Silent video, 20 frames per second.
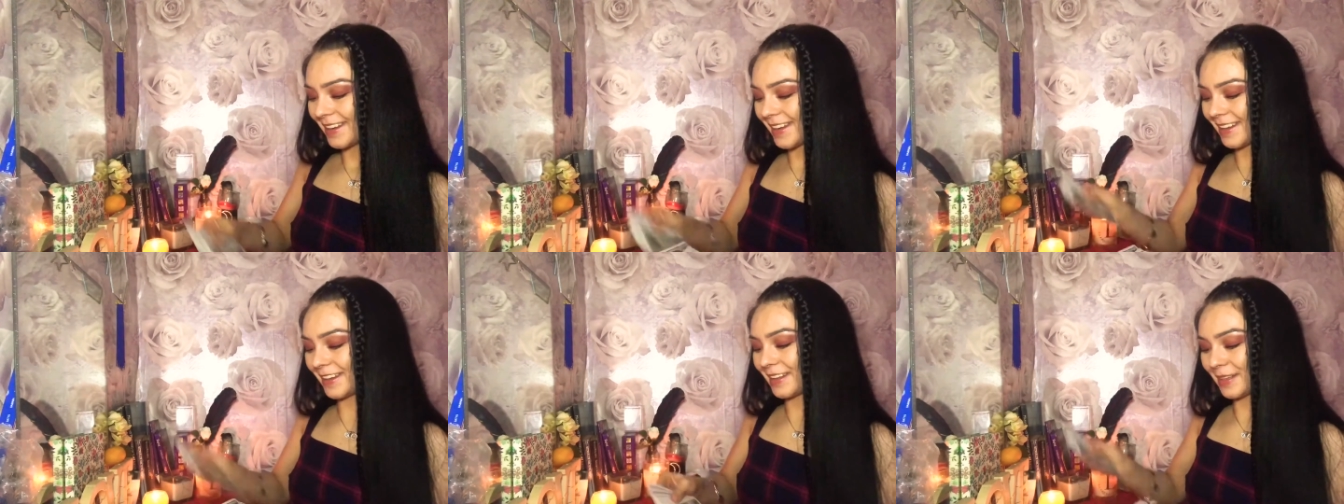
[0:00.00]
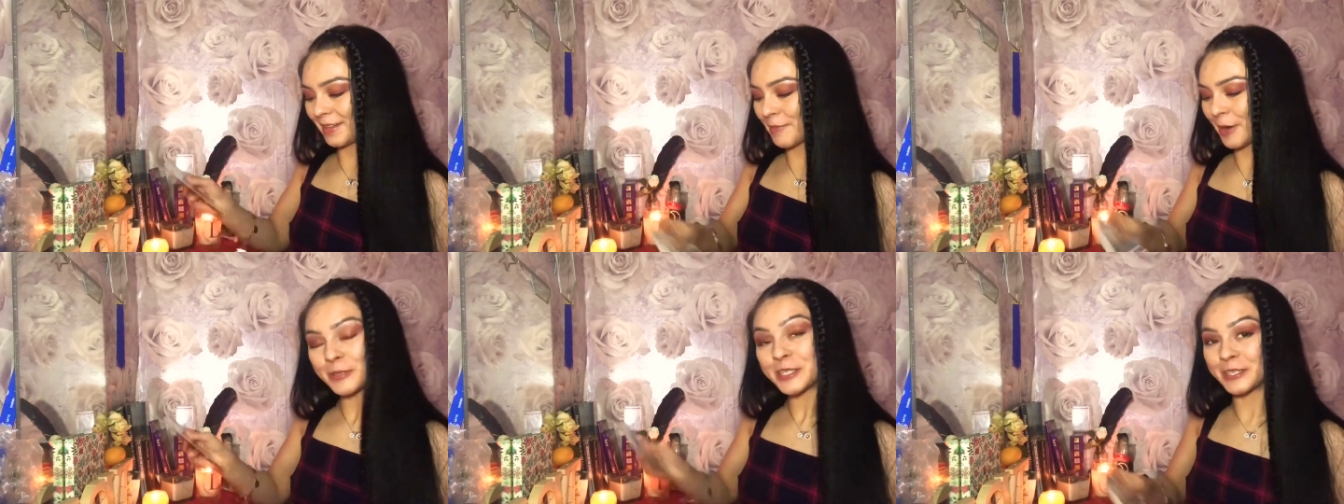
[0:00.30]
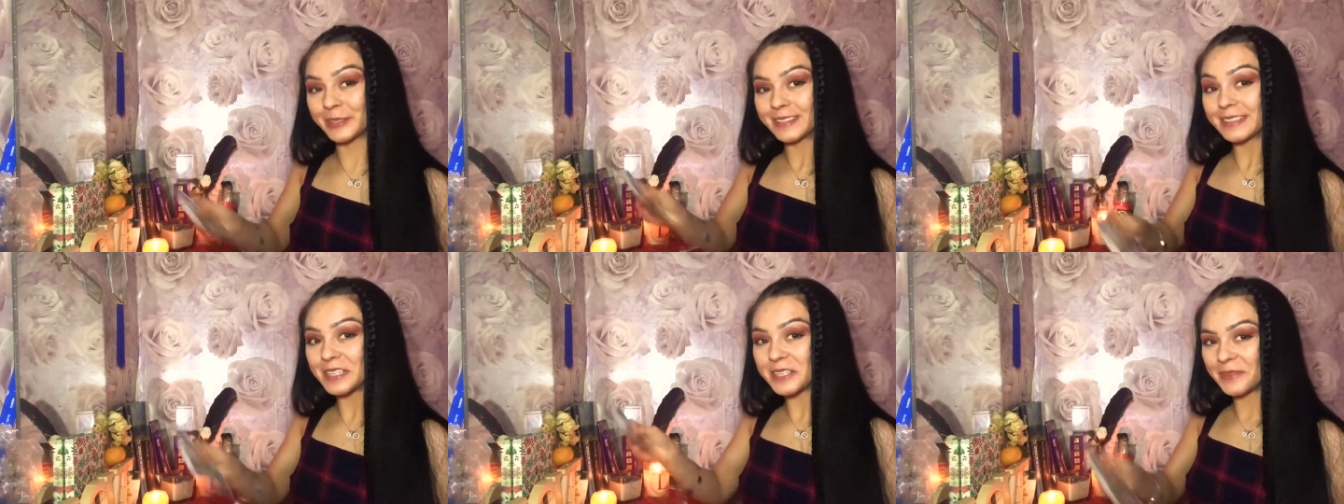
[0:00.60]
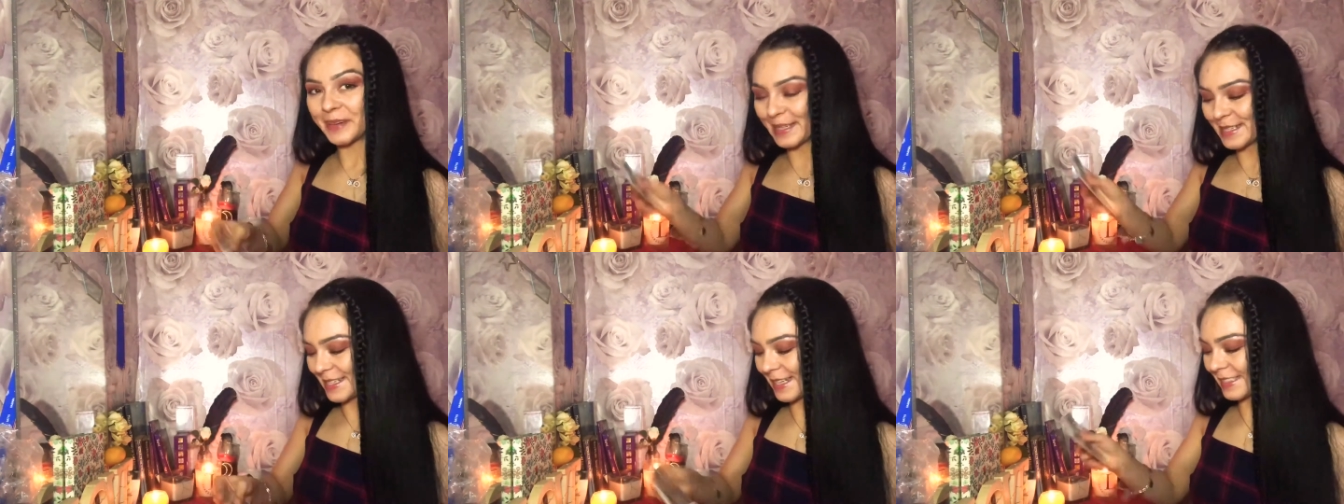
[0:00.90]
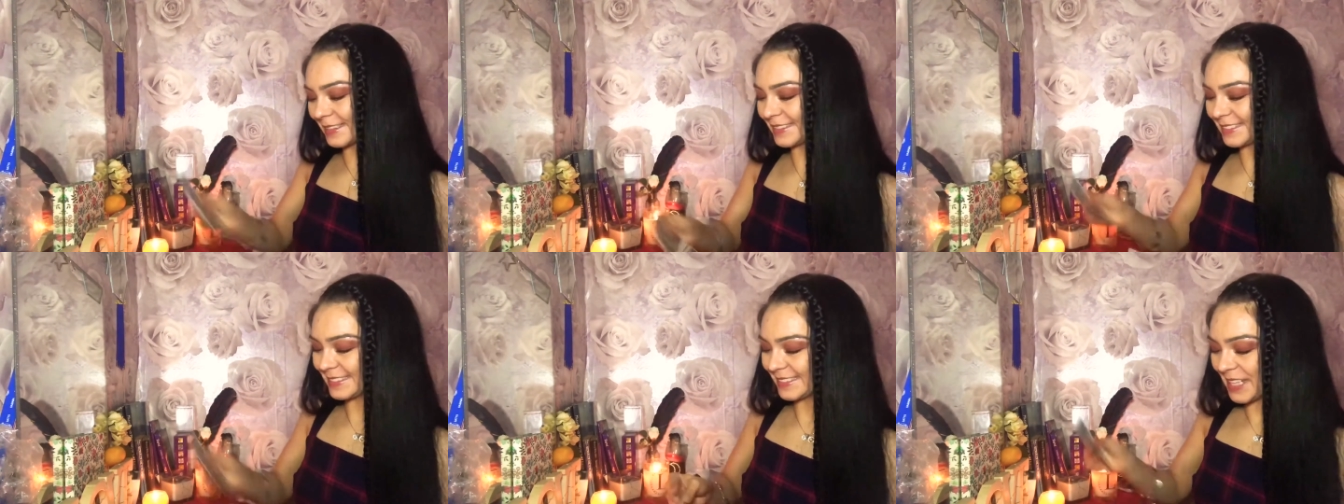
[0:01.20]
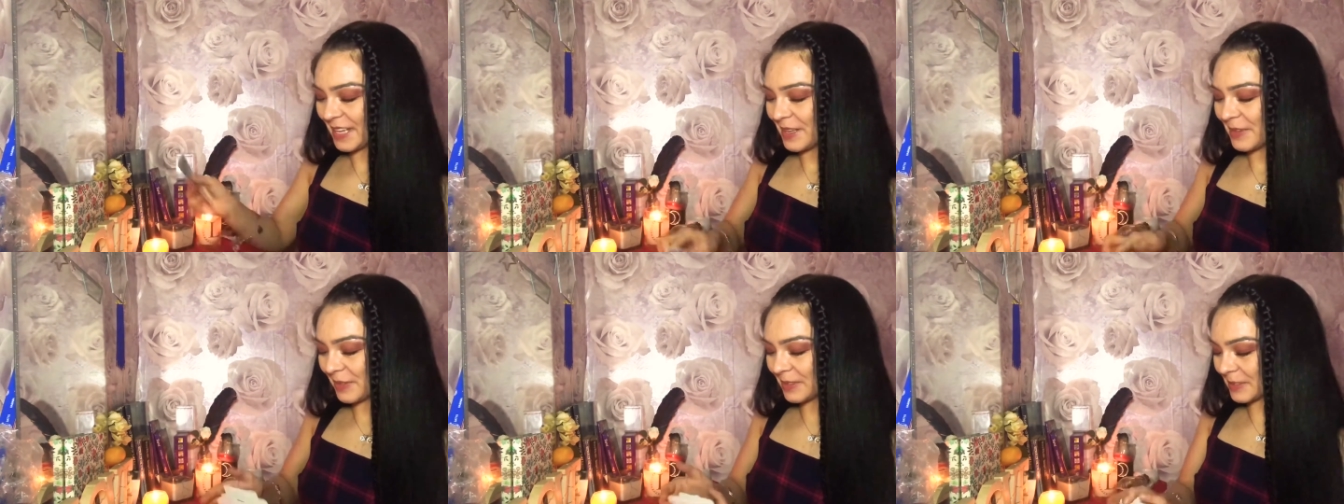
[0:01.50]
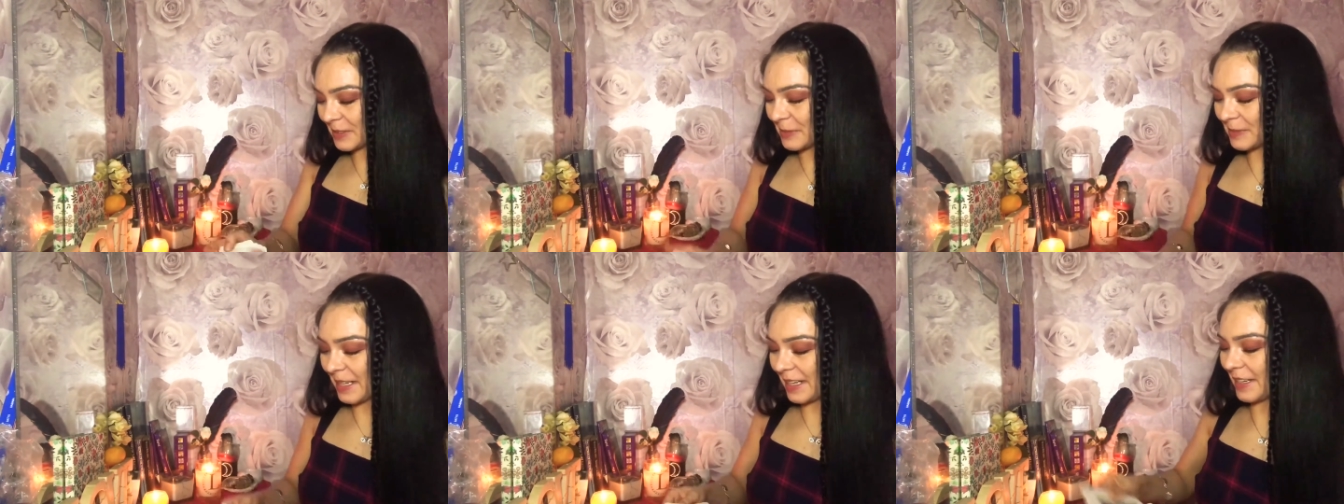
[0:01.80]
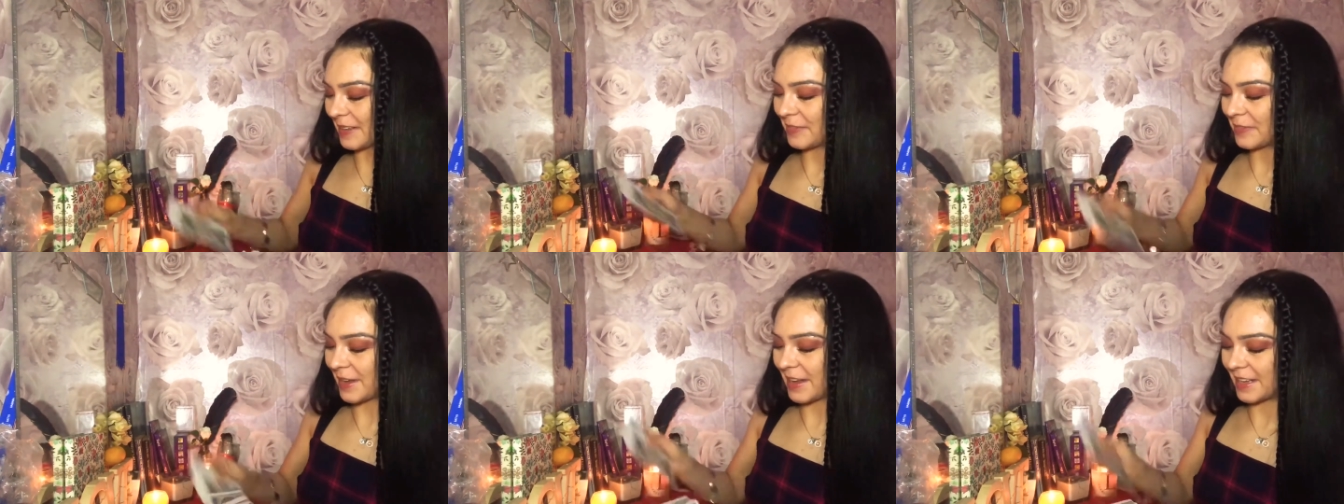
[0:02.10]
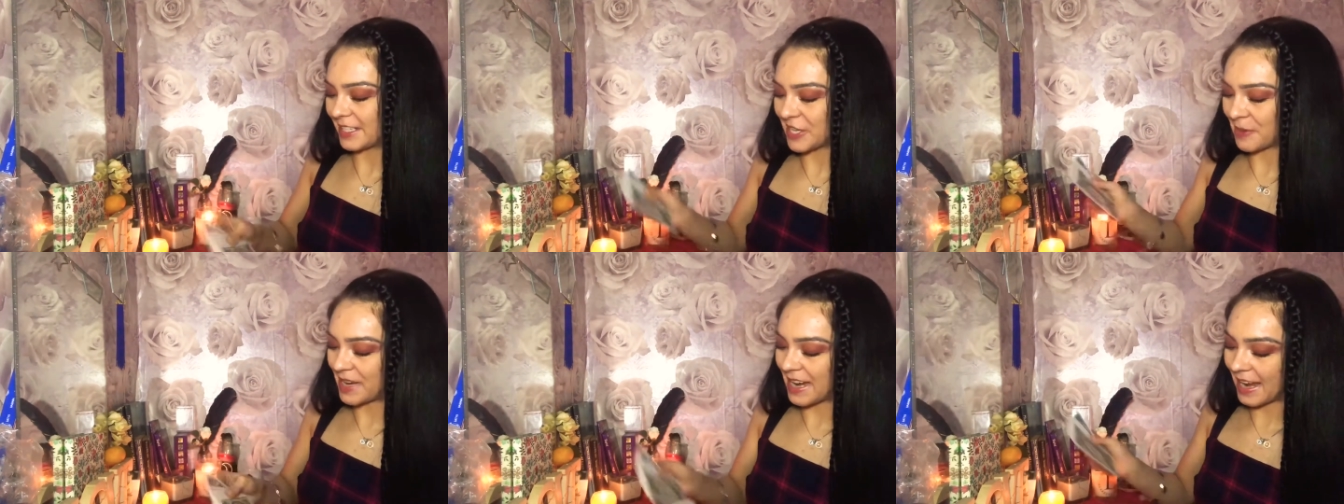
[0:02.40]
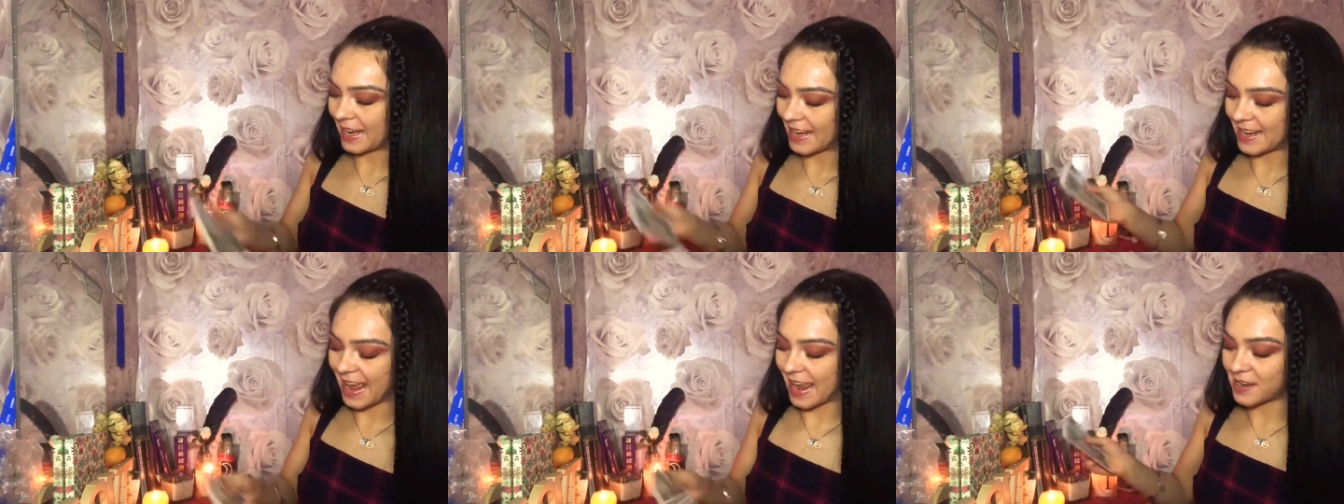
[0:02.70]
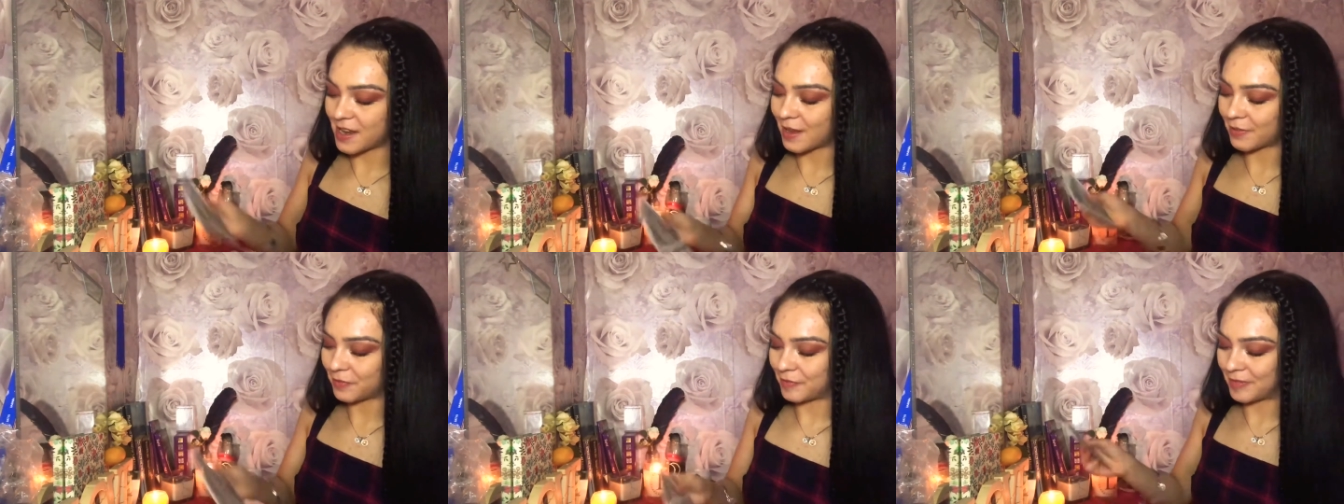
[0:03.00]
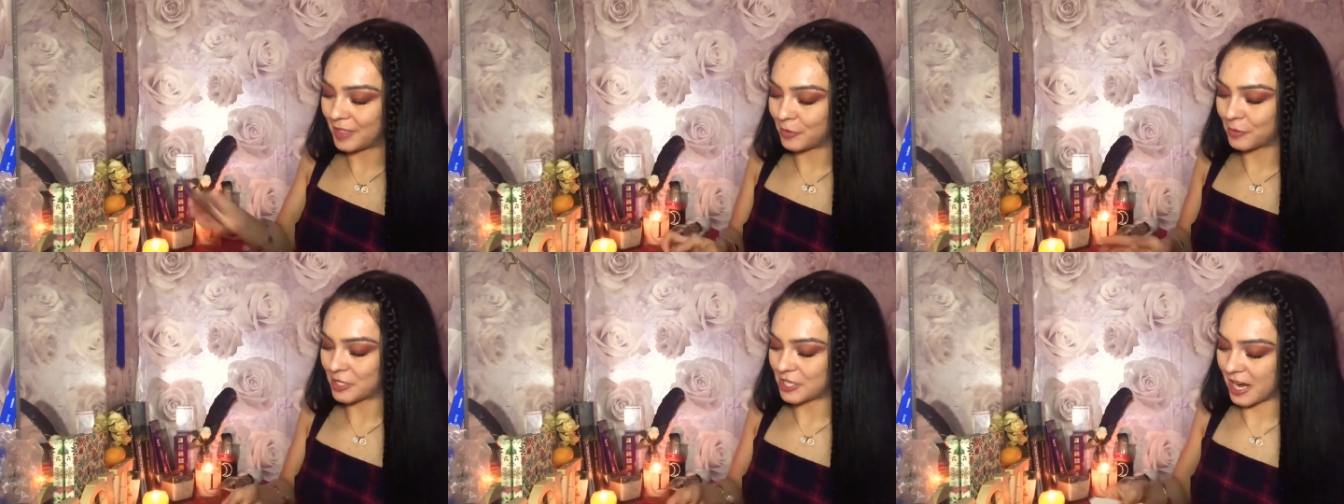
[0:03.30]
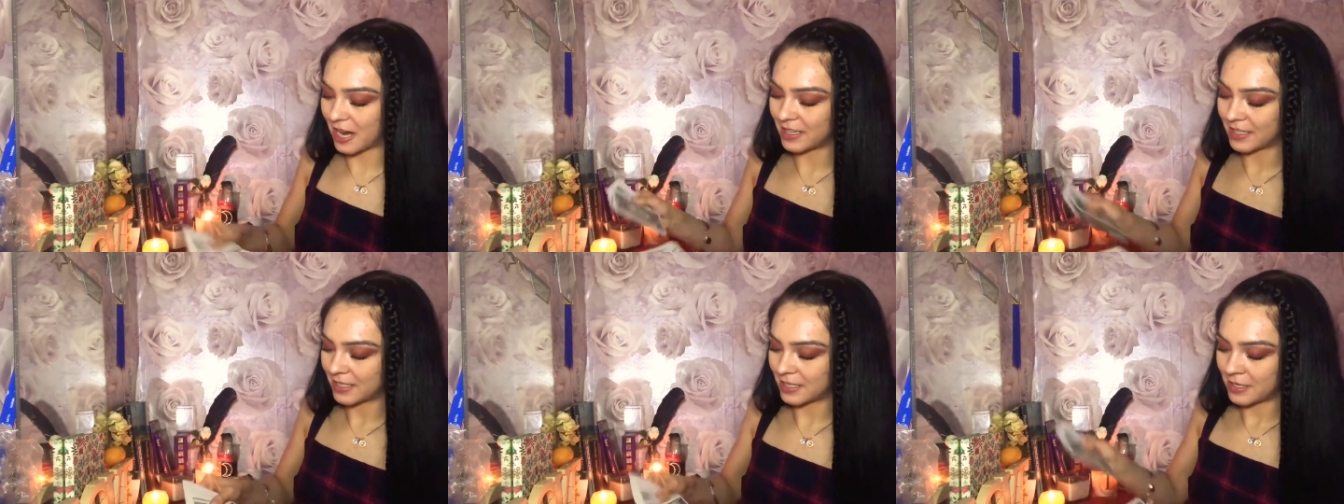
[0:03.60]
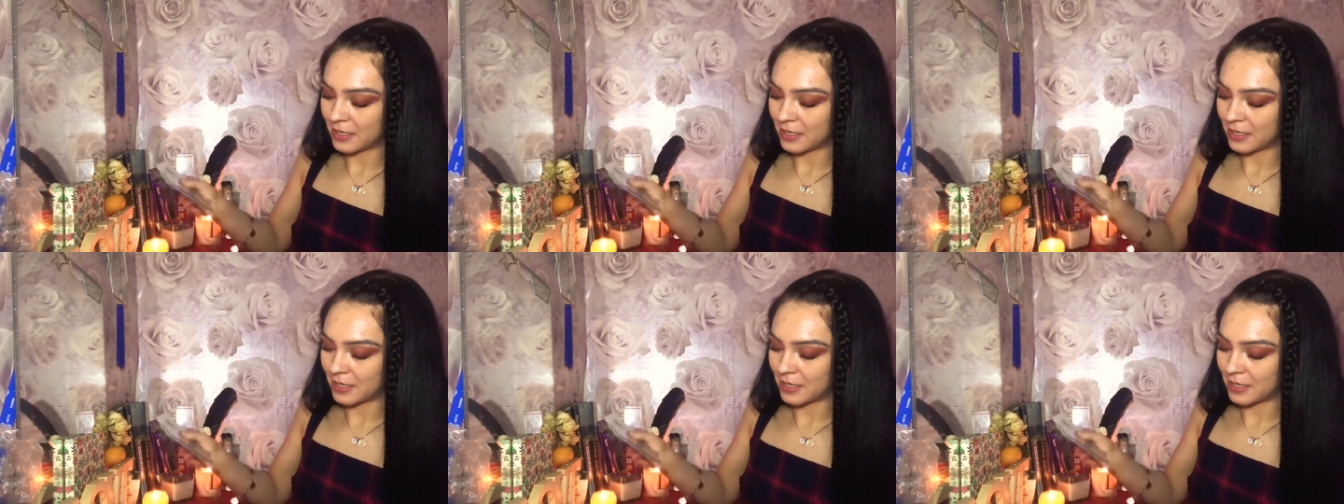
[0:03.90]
little emotional situation. What's coming for Gemini in their near future?